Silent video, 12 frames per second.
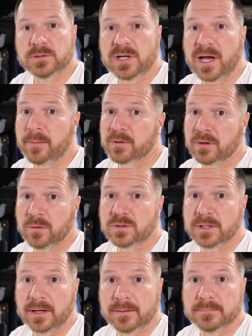Job or no
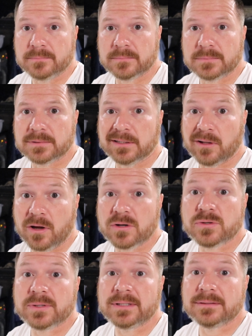job, the
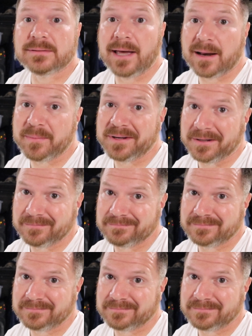laundry's got to be done.